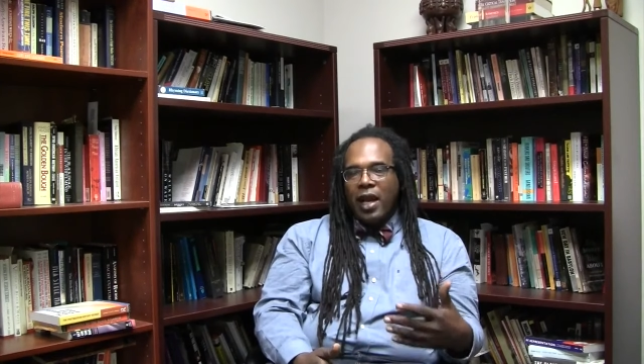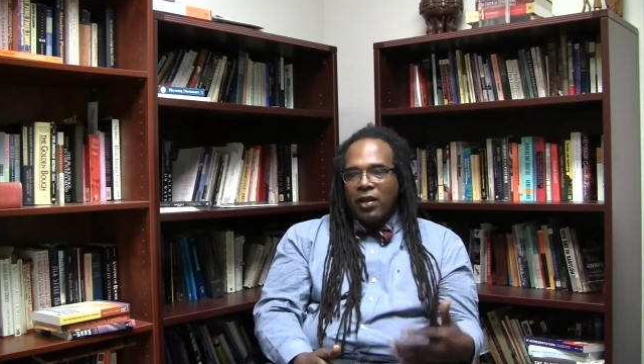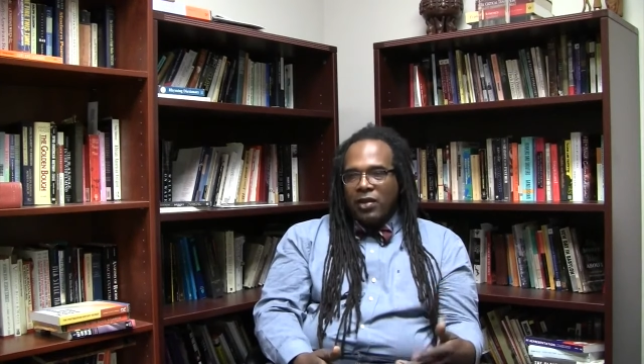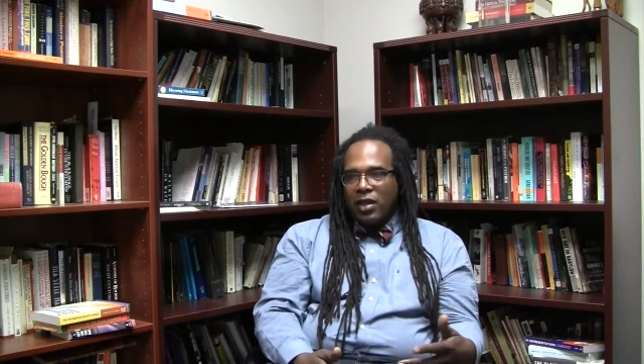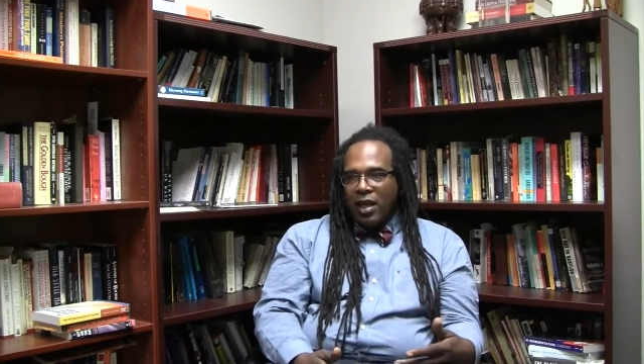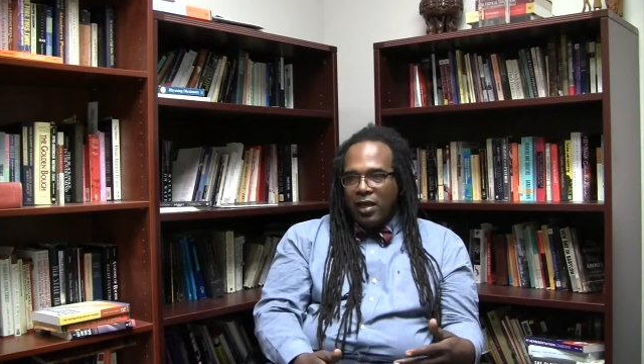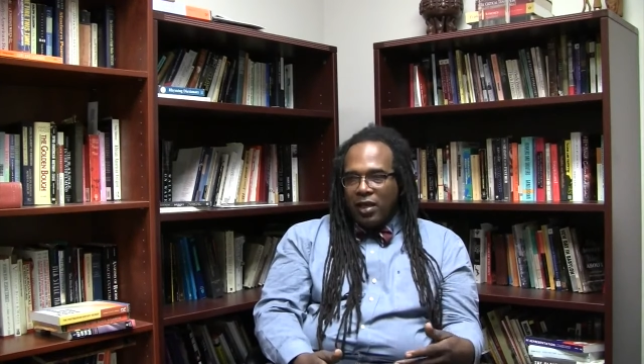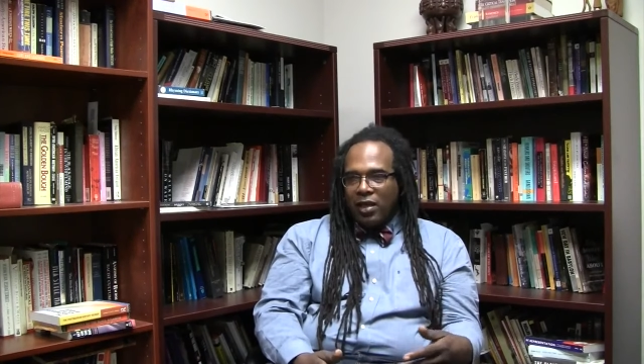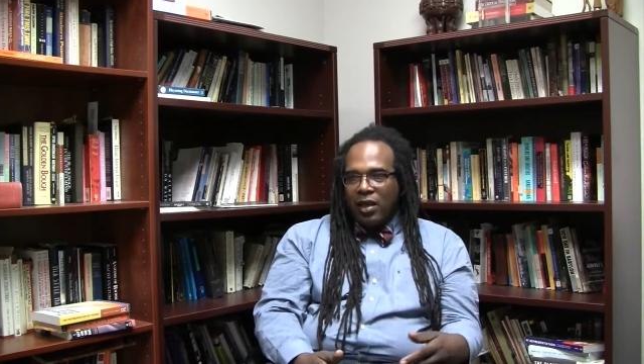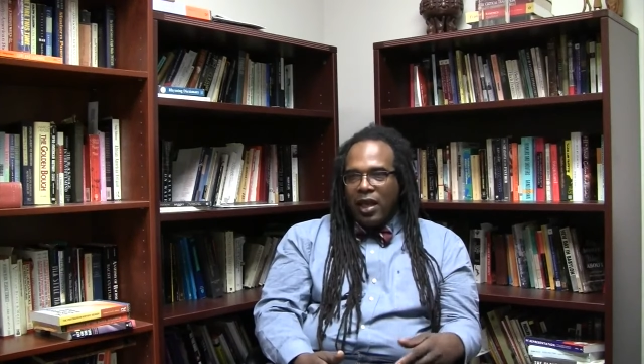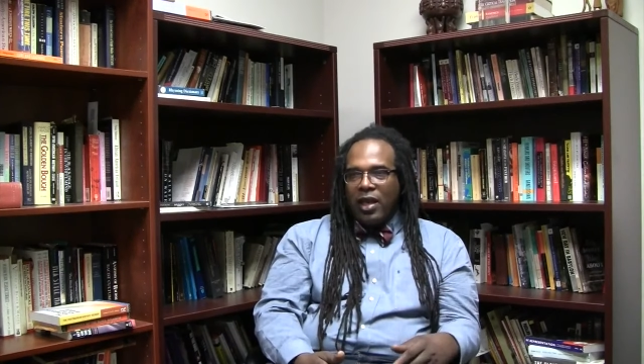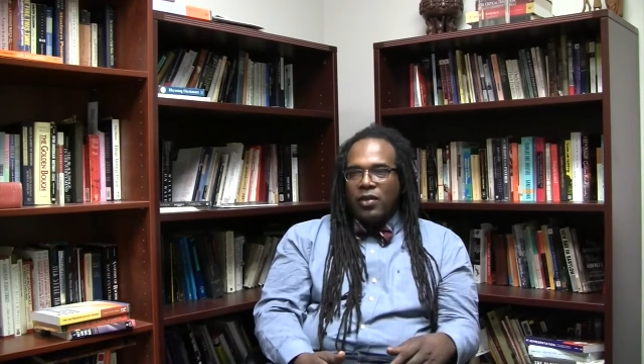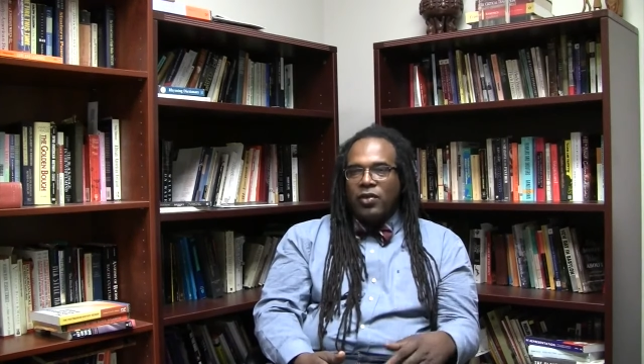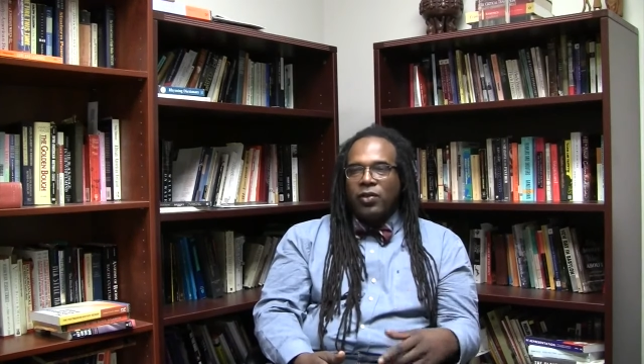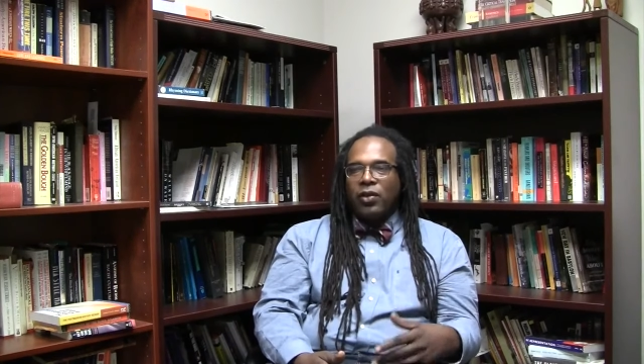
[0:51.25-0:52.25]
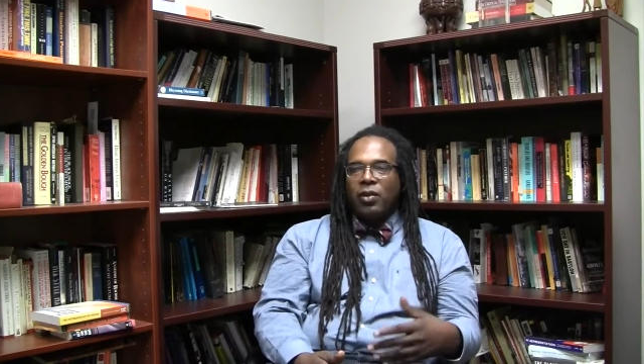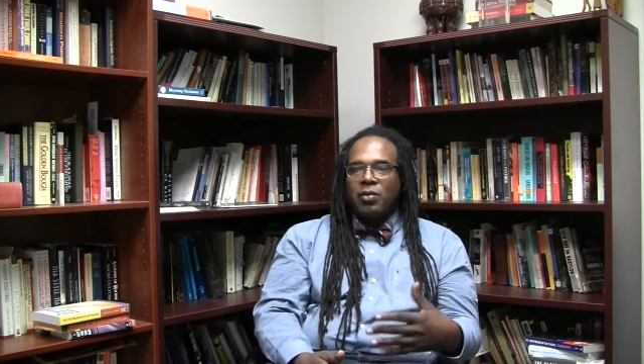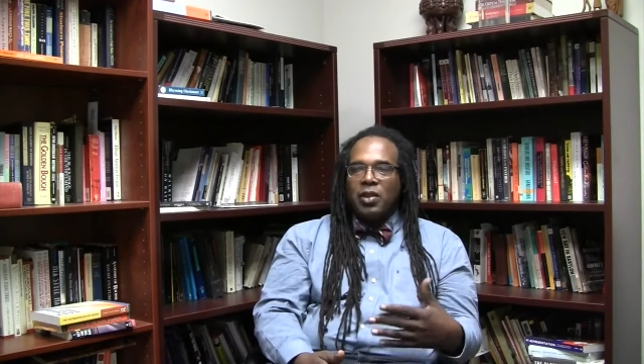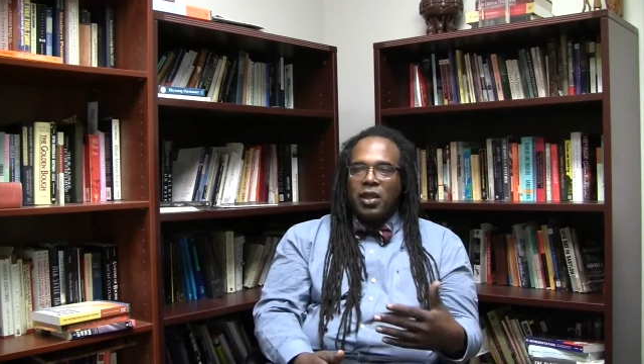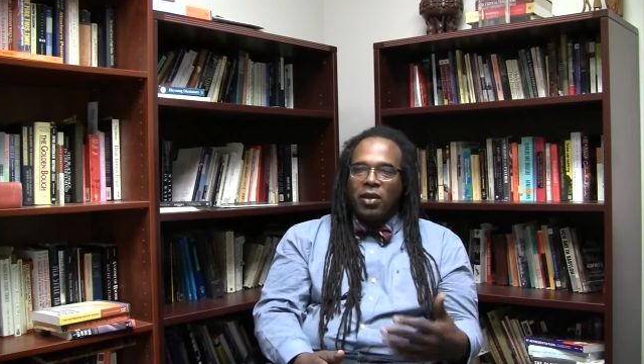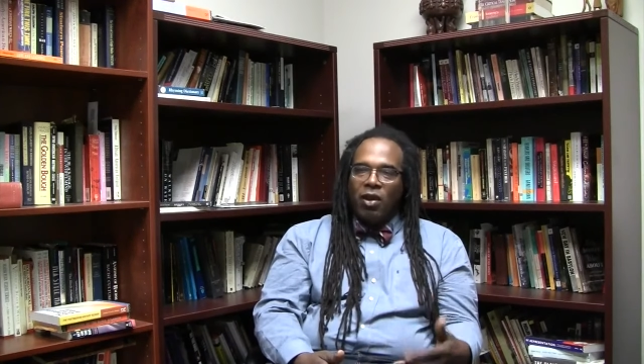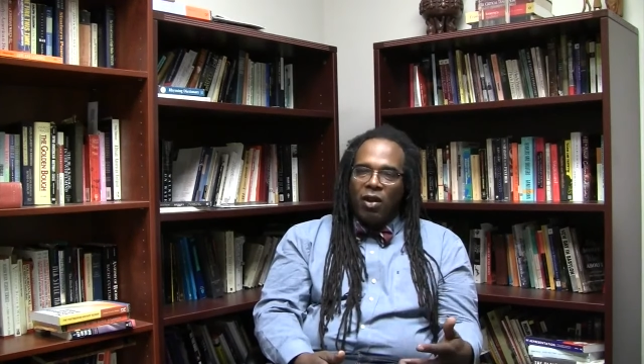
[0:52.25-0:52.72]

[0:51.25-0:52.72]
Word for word: outside of classrooms, in